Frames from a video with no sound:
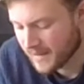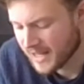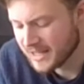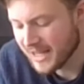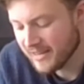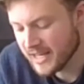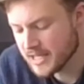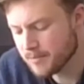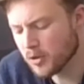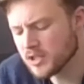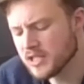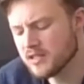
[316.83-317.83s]
And then they
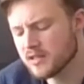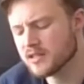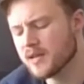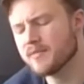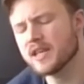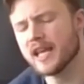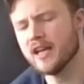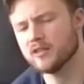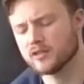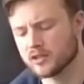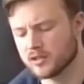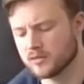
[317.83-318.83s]
spotted something
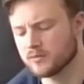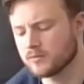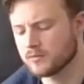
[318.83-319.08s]
else.